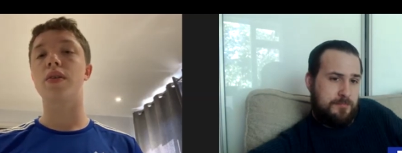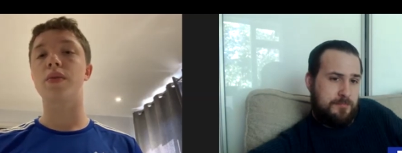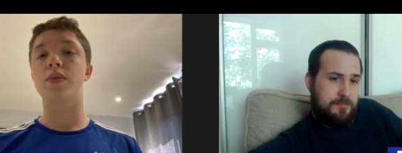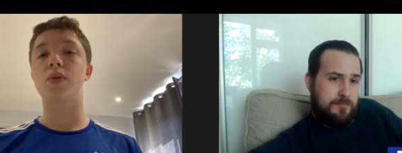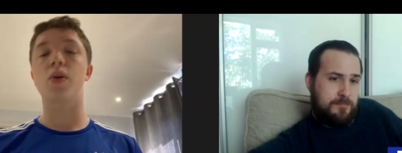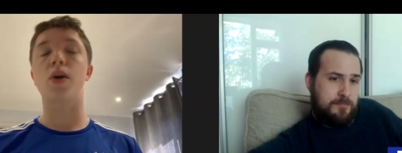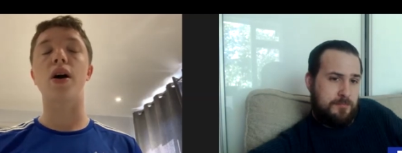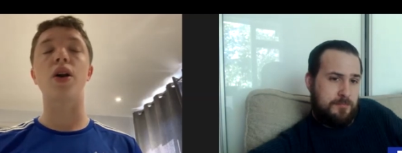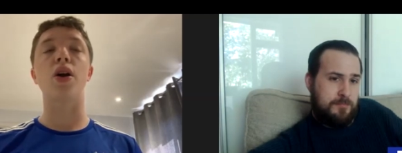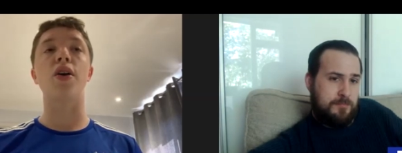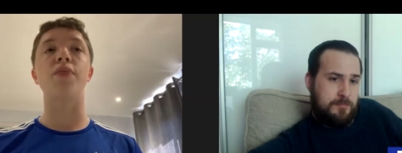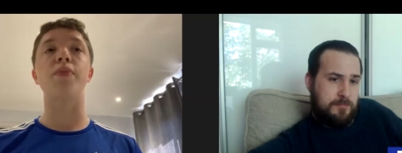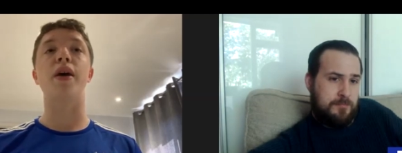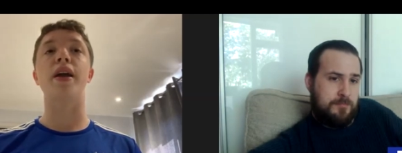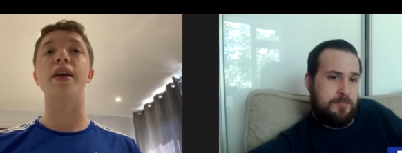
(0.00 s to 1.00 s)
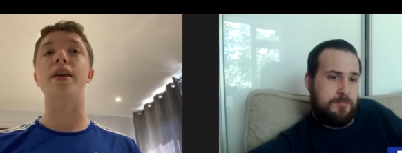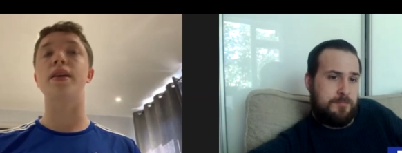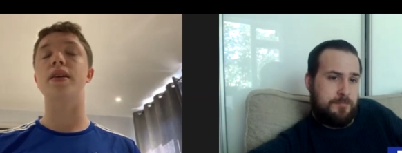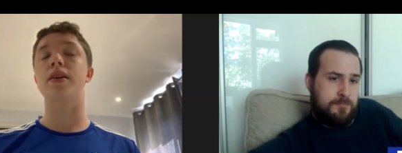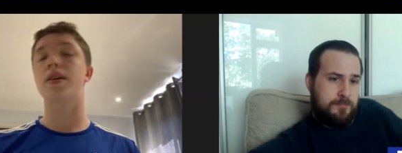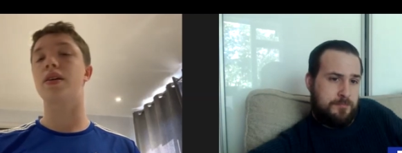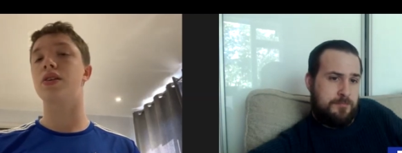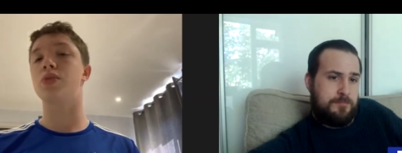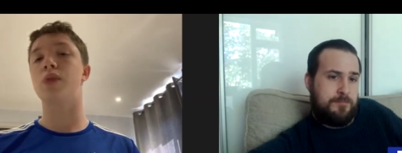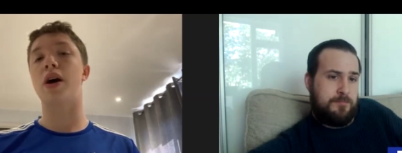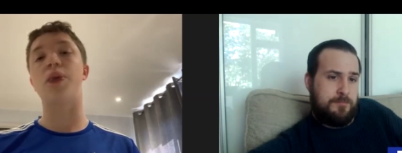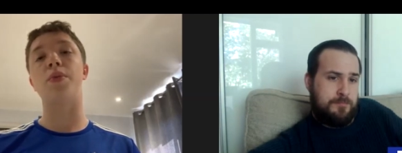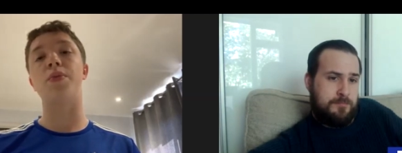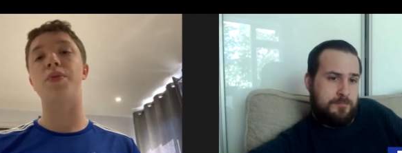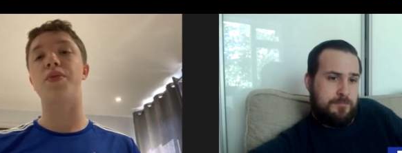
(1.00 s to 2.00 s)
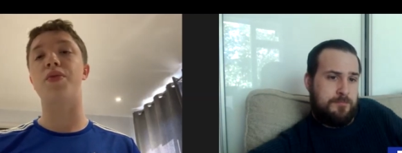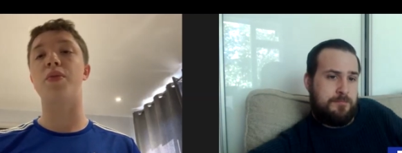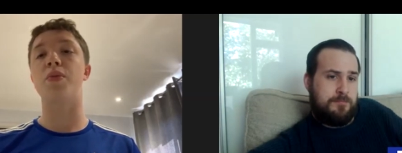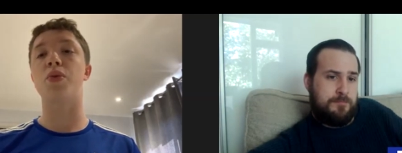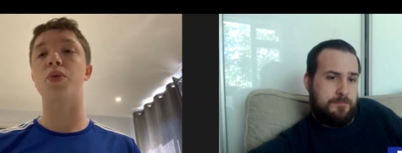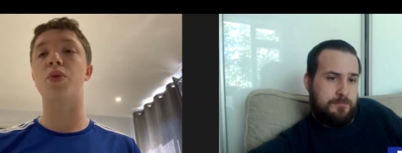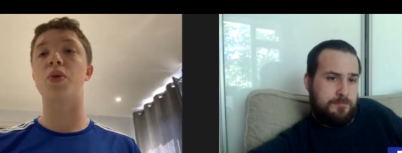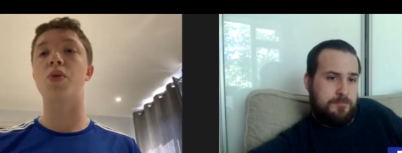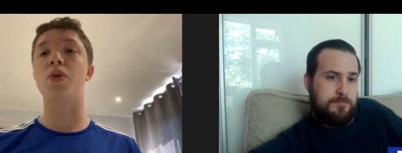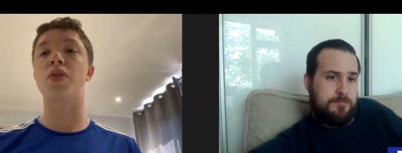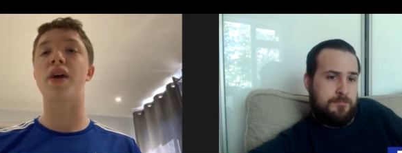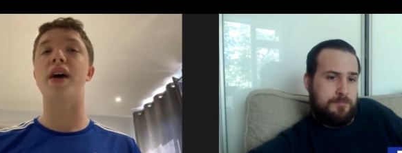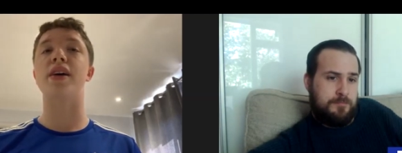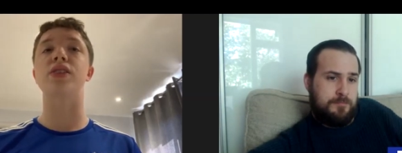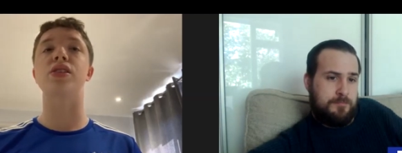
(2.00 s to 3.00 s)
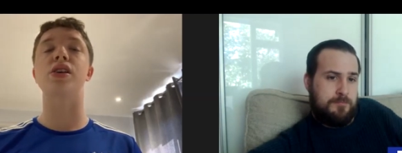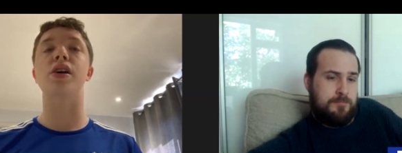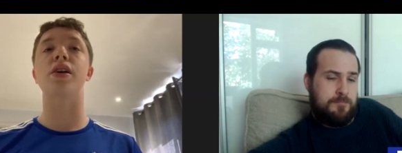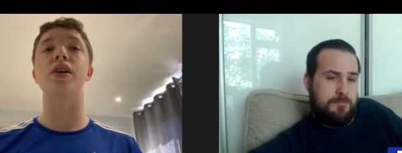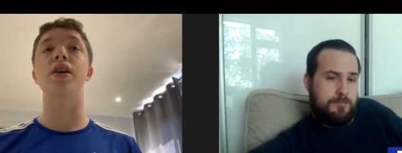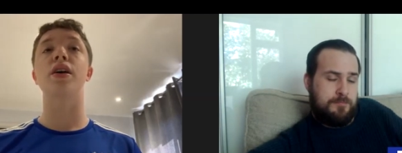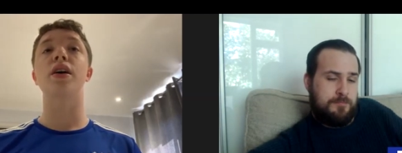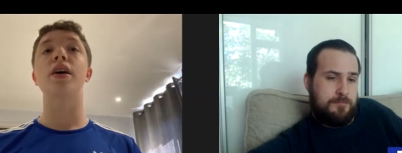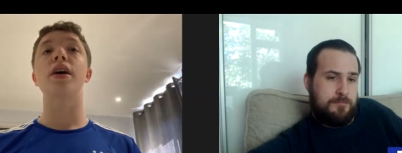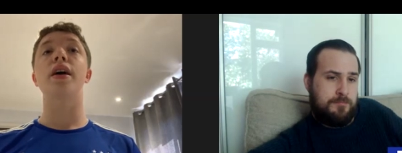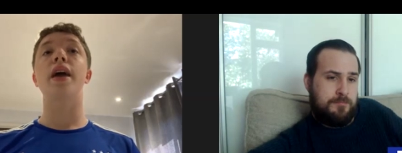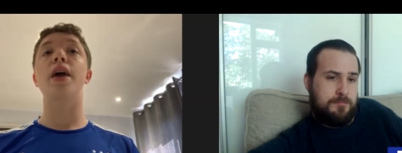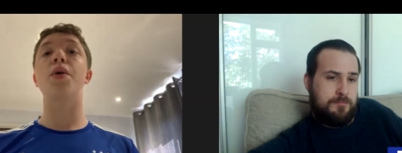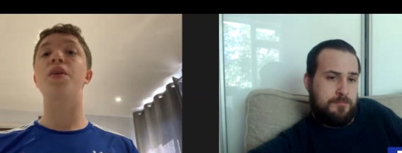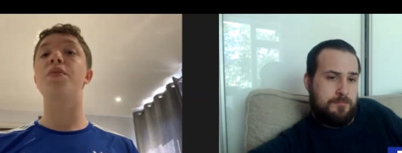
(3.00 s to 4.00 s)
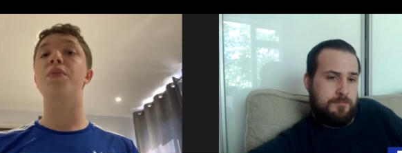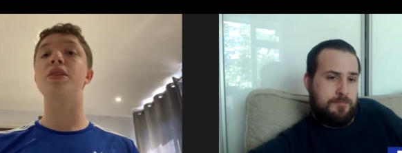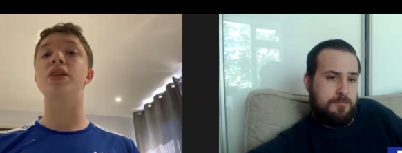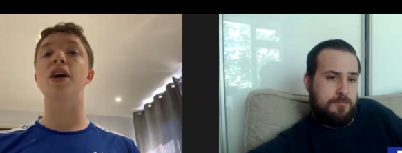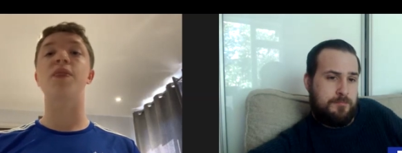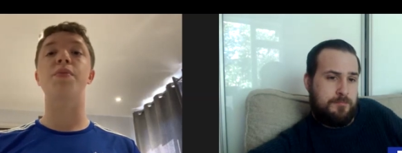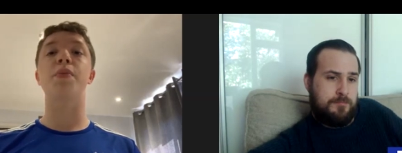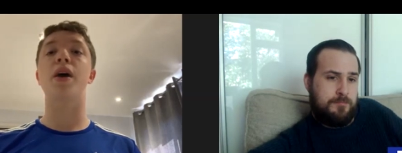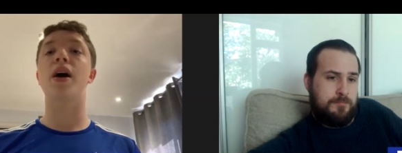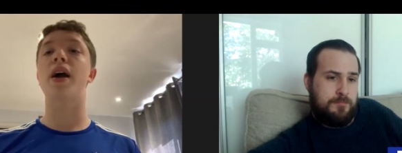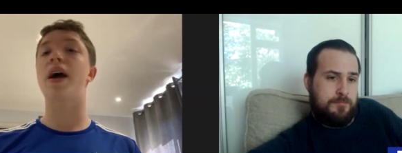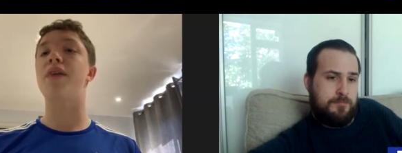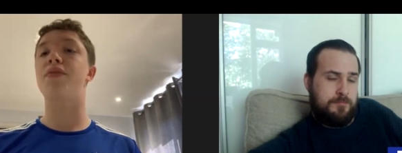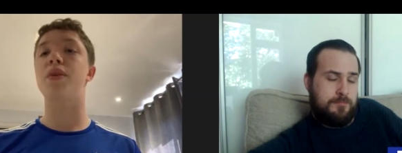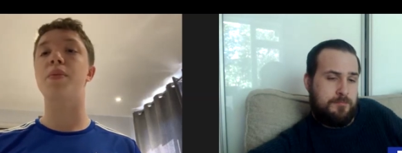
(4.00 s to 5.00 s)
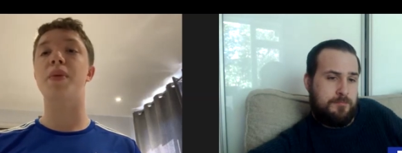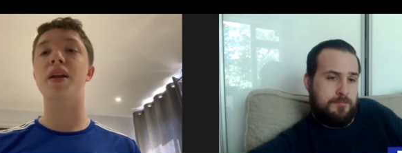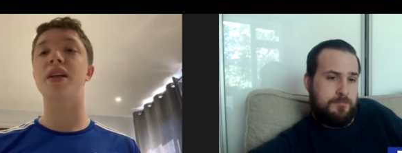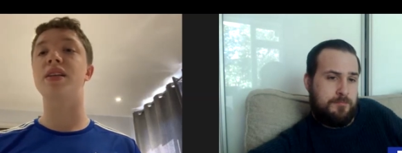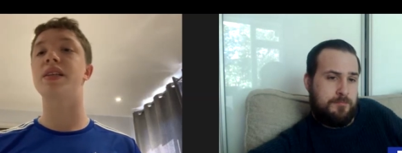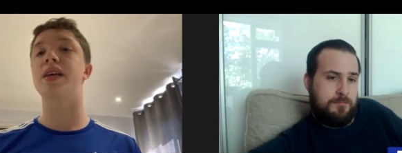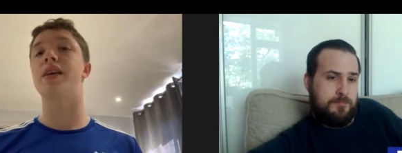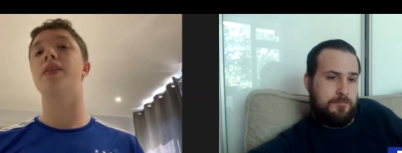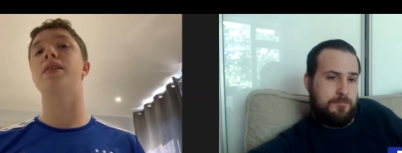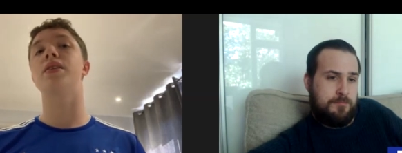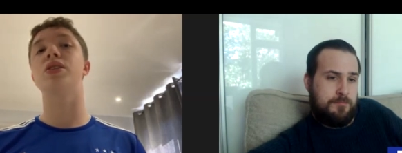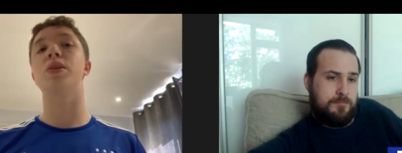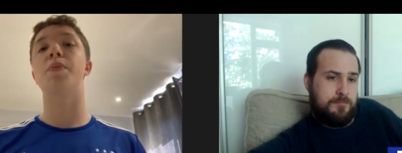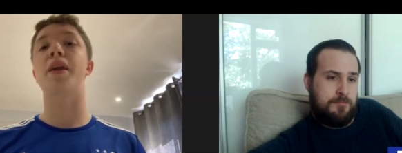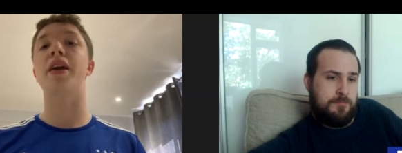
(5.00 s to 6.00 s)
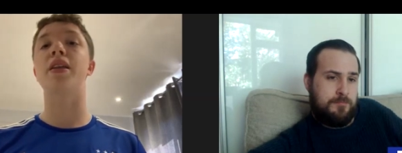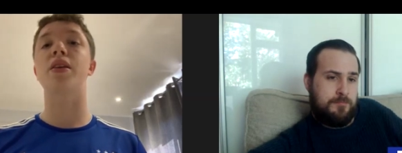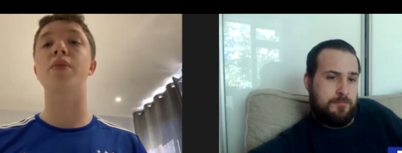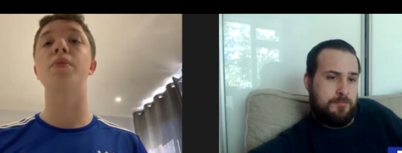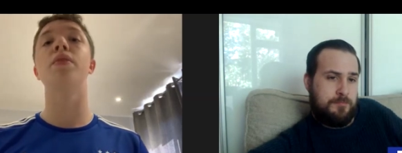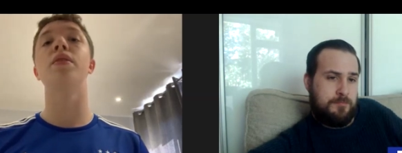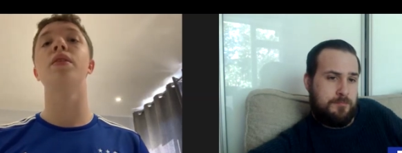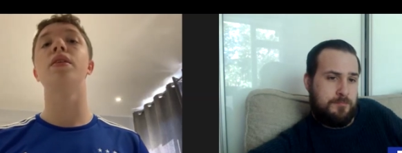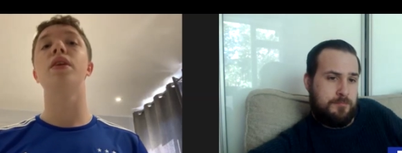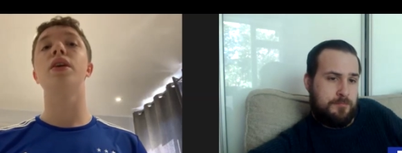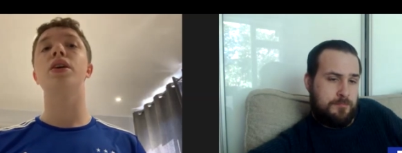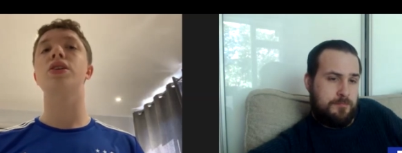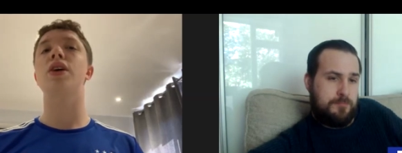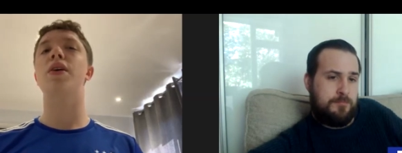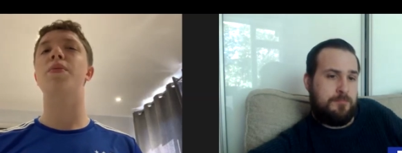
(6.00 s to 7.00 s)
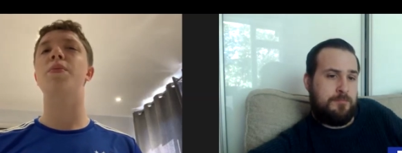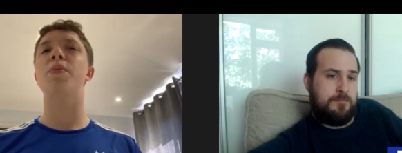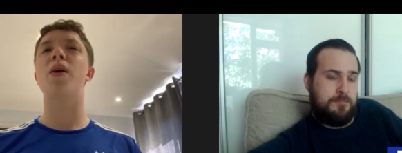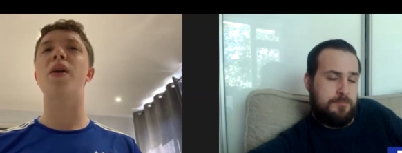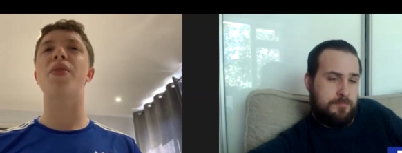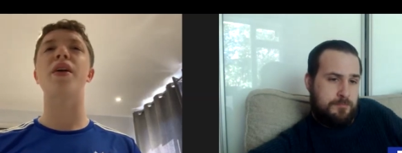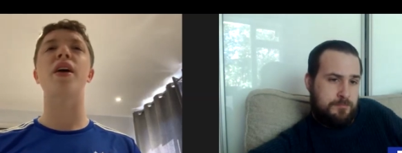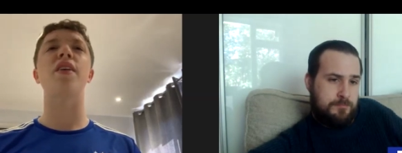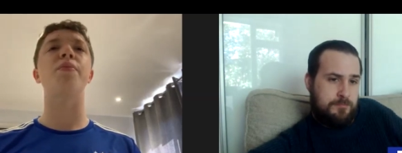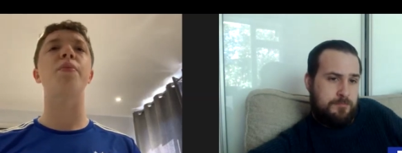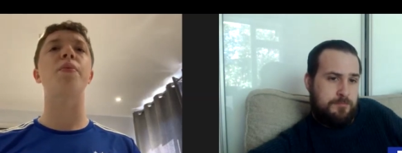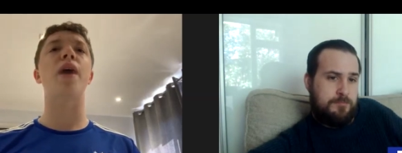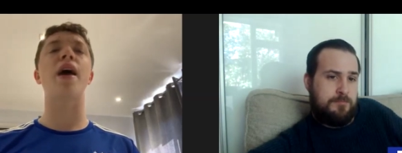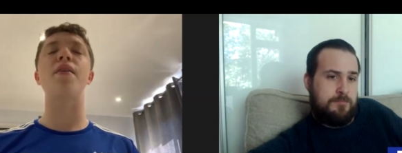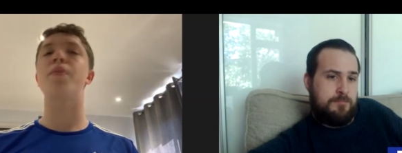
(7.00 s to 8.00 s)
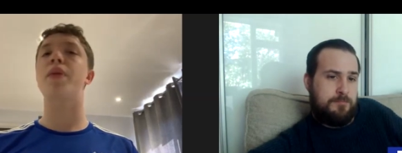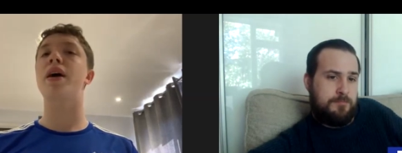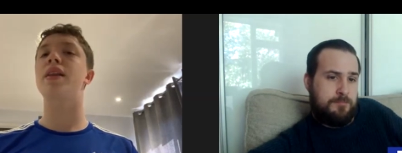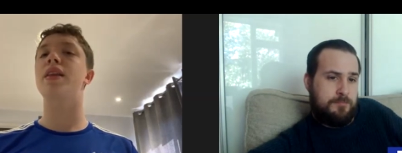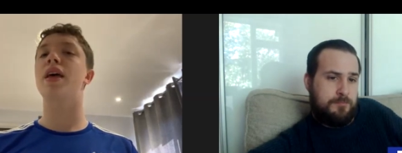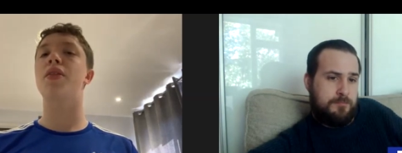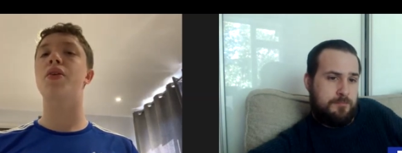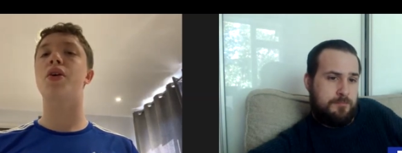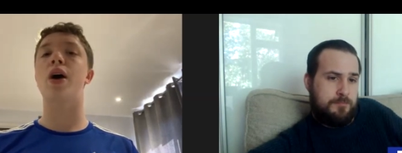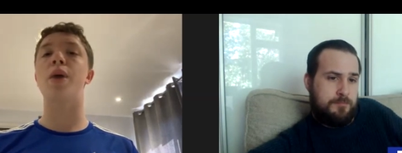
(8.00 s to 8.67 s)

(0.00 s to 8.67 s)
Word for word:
Speaker 1: quite a lot of money as well from all, all of that. So it would have been tough, but I have the ability to beat them because i I think I've, I have not played the other guy